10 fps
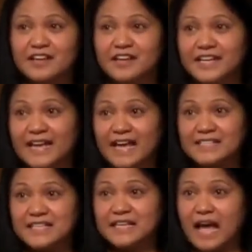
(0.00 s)
It
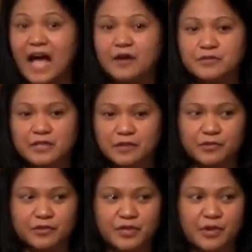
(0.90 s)
has an
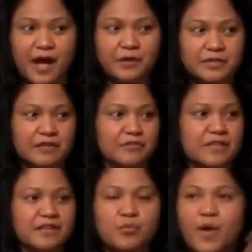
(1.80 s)
outlook, new outlook
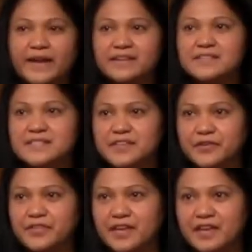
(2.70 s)
that widens their
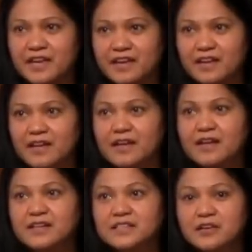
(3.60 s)
thinking.
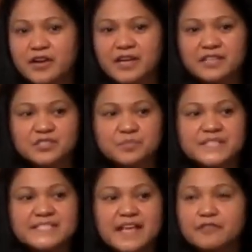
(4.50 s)
Learning to be
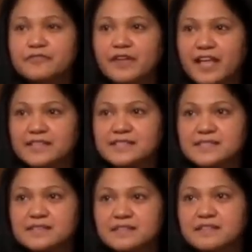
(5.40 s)

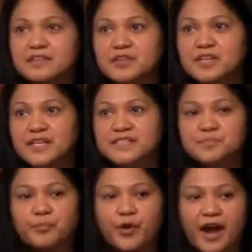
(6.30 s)
selfless, it's
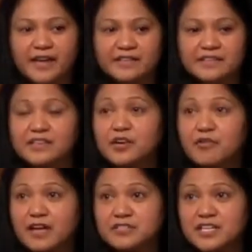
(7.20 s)
pride
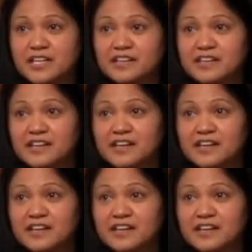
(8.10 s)
crushing.